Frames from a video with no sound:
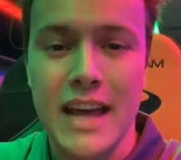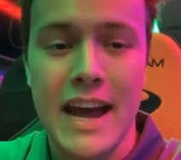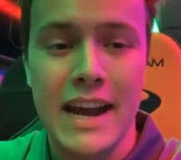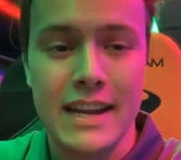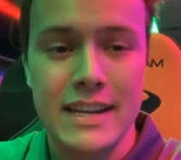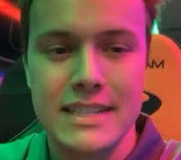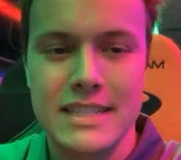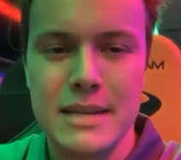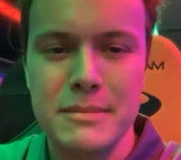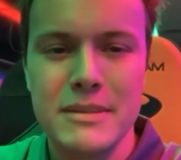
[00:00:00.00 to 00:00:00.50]

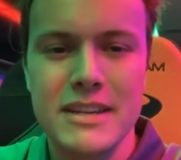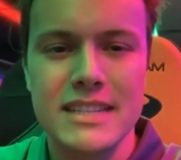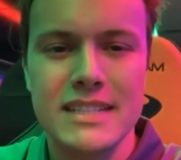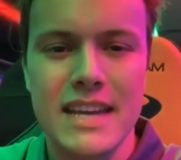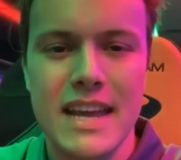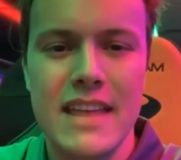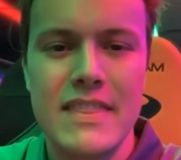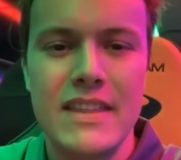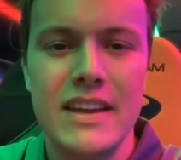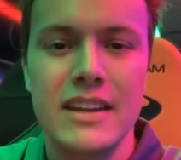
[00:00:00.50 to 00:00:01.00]
academics
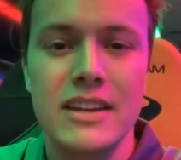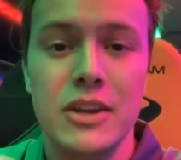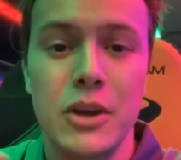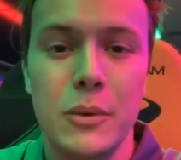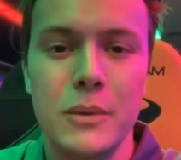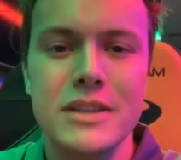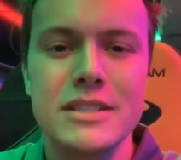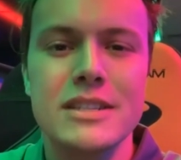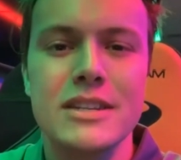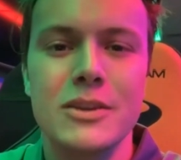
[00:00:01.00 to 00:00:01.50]
and then
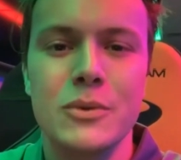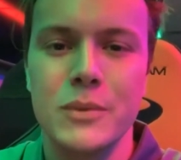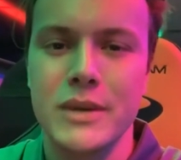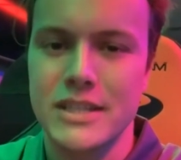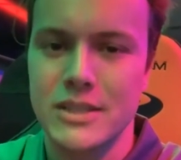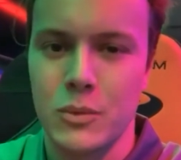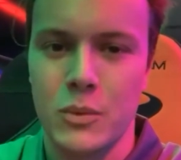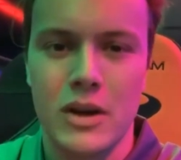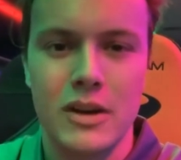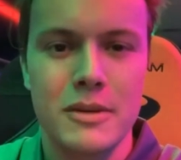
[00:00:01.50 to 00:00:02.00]
going to the
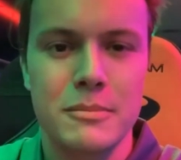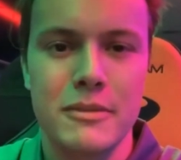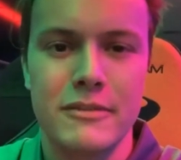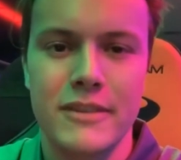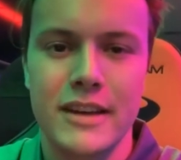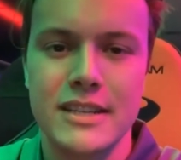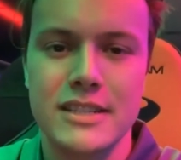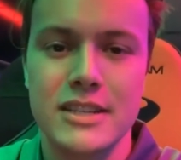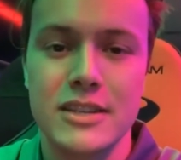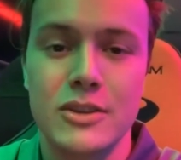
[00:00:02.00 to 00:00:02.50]
Weeks of Welcome events.